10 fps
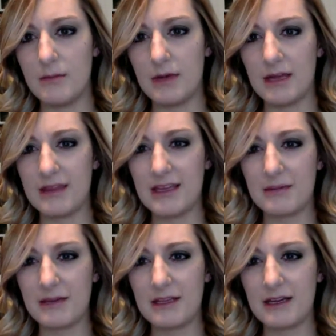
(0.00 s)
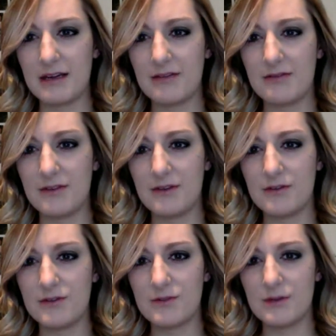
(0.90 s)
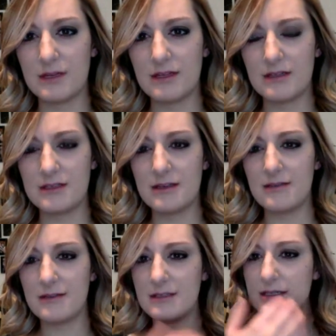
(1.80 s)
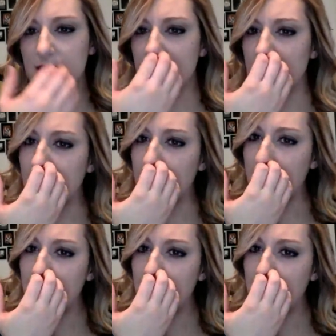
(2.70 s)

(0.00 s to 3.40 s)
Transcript: I think I'm getting that confused with 17.